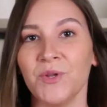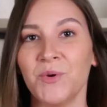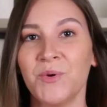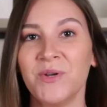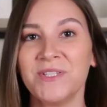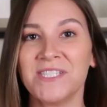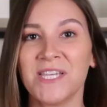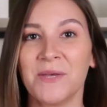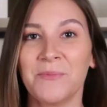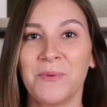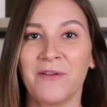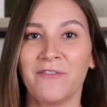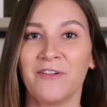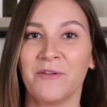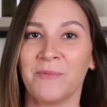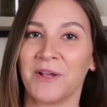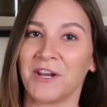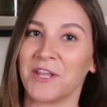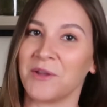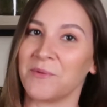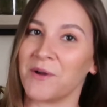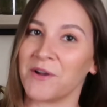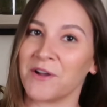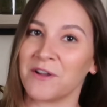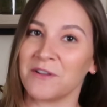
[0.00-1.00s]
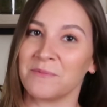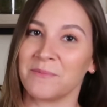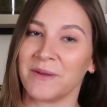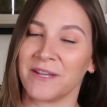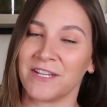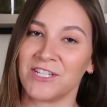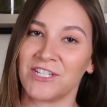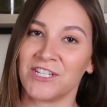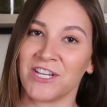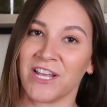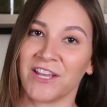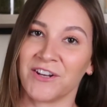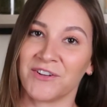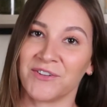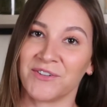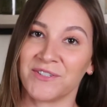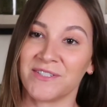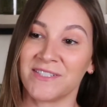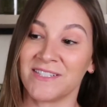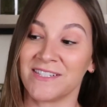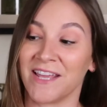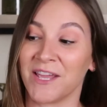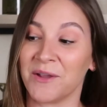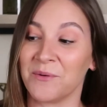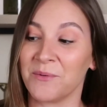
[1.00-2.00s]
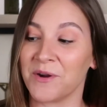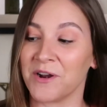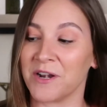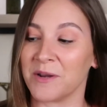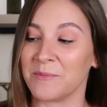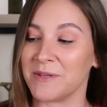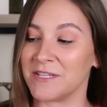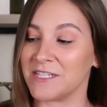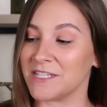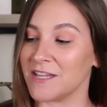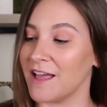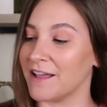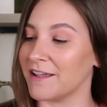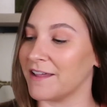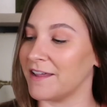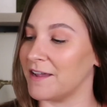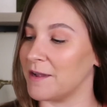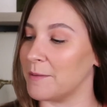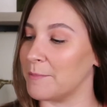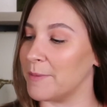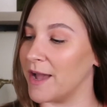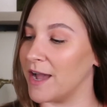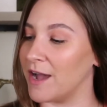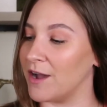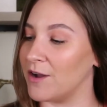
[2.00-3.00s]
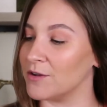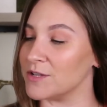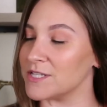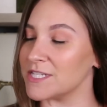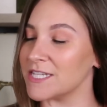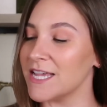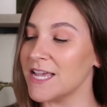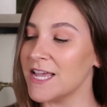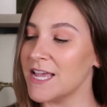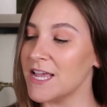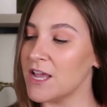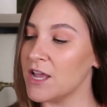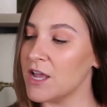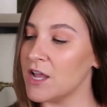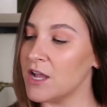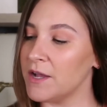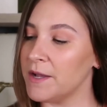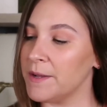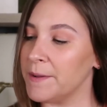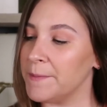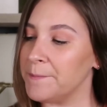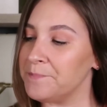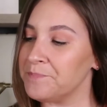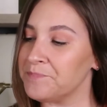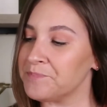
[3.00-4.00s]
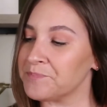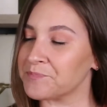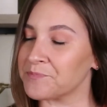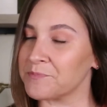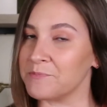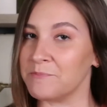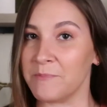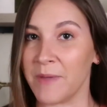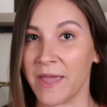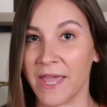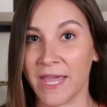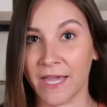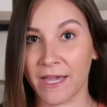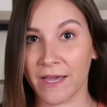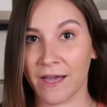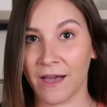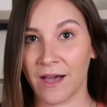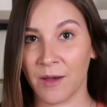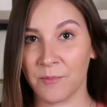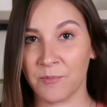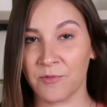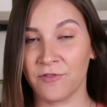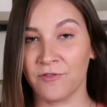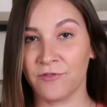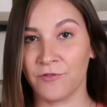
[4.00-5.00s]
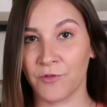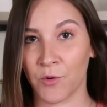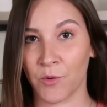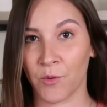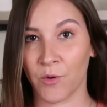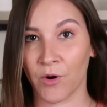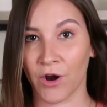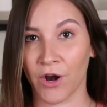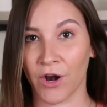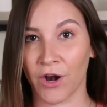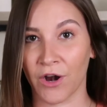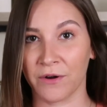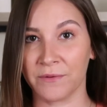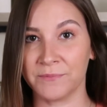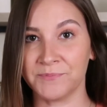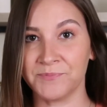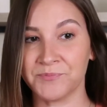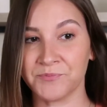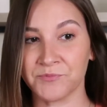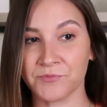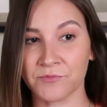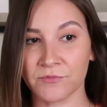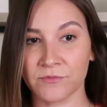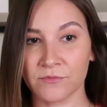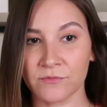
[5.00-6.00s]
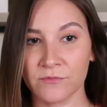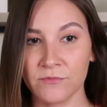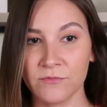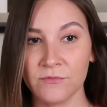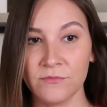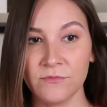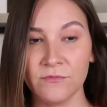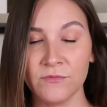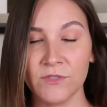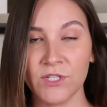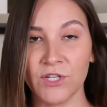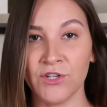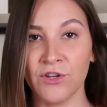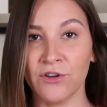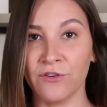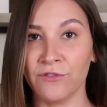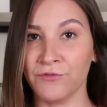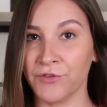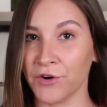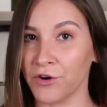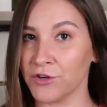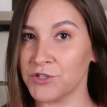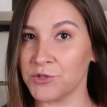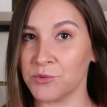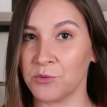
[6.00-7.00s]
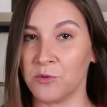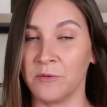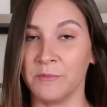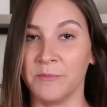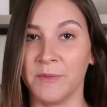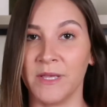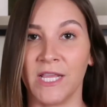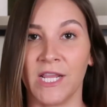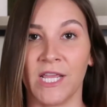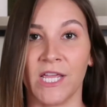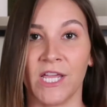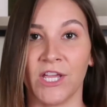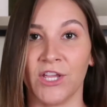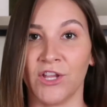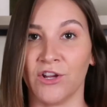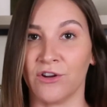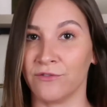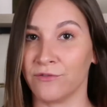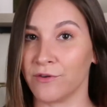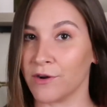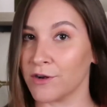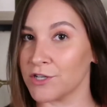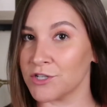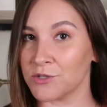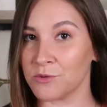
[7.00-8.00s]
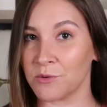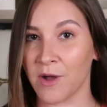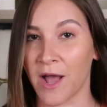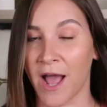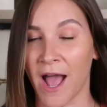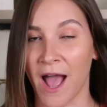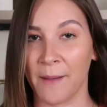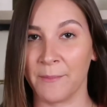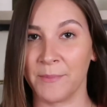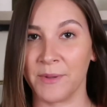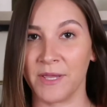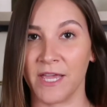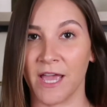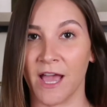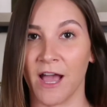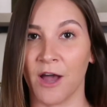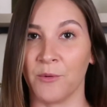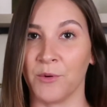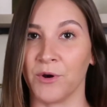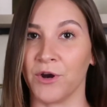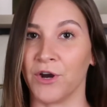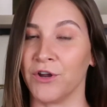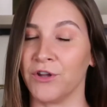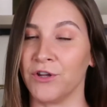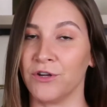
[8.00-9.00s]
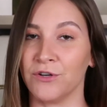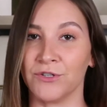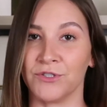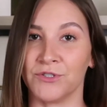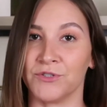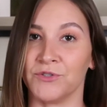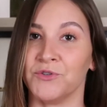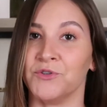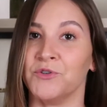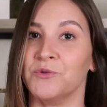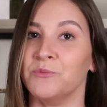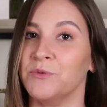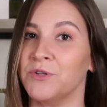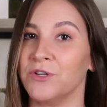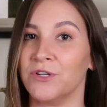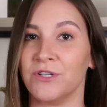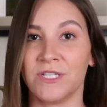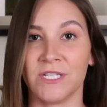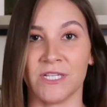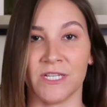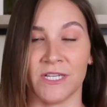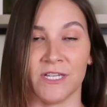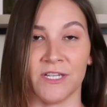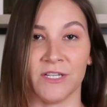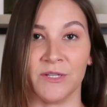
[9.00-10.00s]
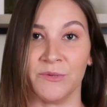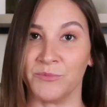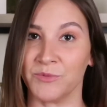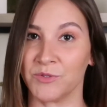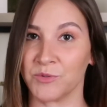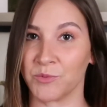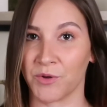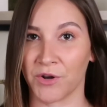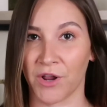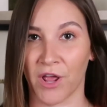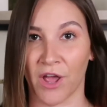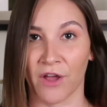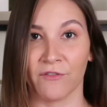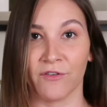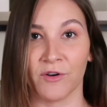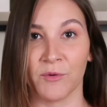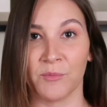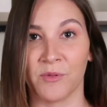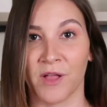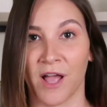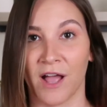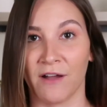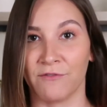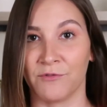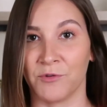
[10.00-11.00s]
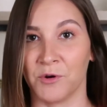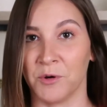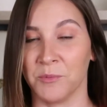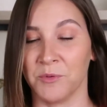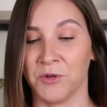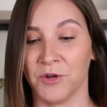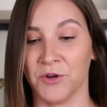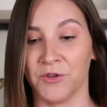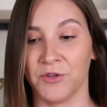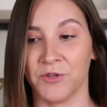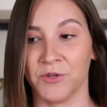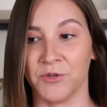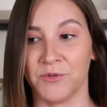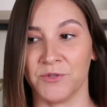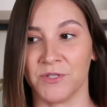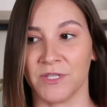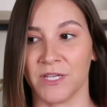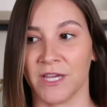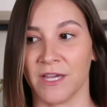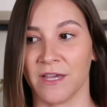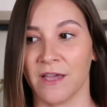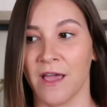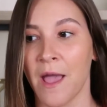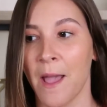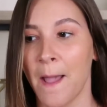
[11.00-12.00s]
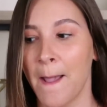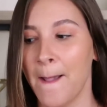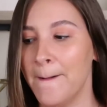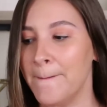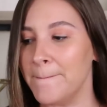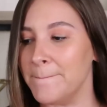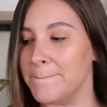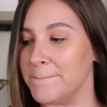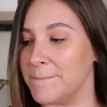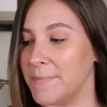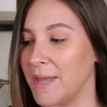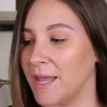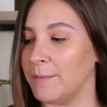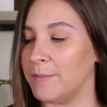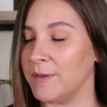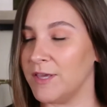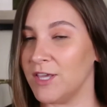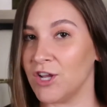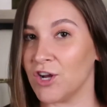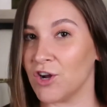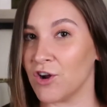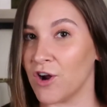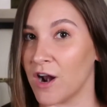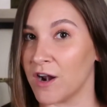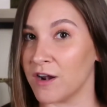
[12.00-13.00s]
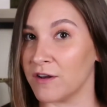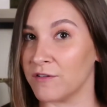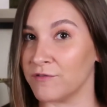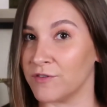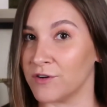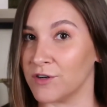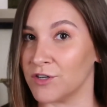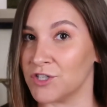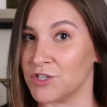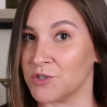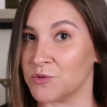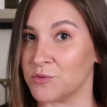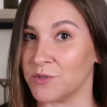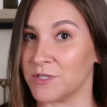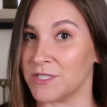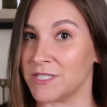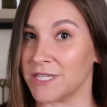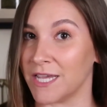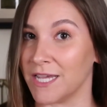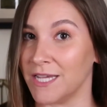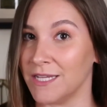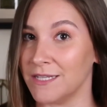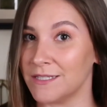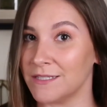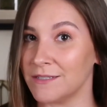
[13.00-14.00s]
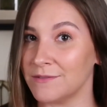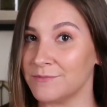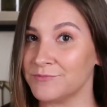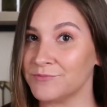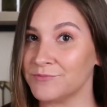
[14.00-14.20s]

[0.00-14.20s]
What's up, everybody? Welcome to my channel. Today we're going to be talking about makeup for your virtual meeting, your virtual happy hour, your Zoom, your Teams, whatever platform you're using. Maybe you're on a virtual date.